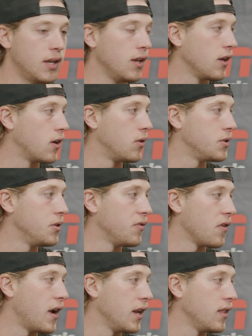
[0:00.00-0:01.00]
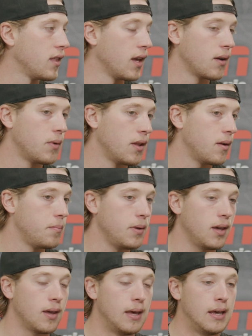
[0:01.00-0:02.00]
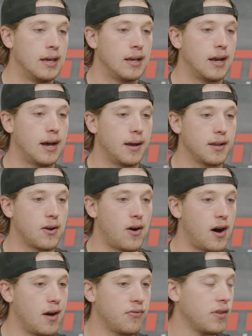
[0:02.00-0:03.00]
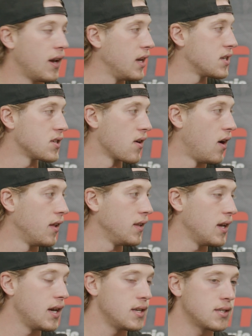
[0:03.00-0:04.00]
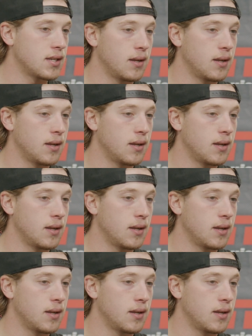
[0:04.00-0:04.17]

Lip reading: that you can go to for anything, whether it be, off the ice or on the ice.